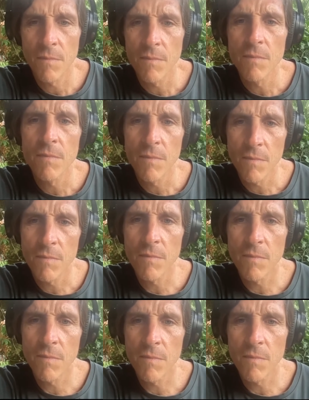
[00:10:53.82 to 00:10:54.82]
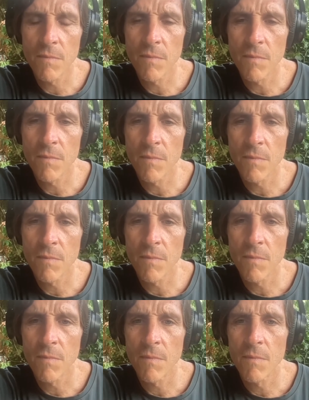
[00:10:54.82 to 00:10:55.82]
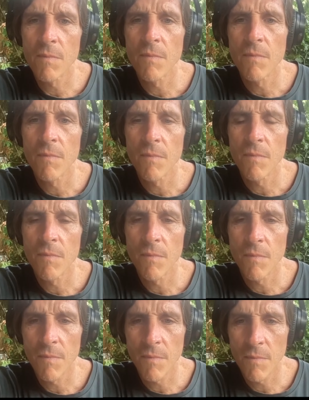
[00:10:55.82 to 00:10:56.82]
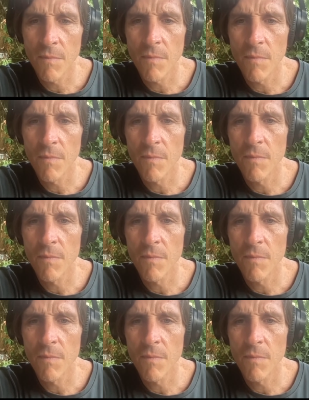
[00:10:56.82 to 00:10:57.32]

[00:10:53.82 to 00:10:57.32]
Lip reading: (silent)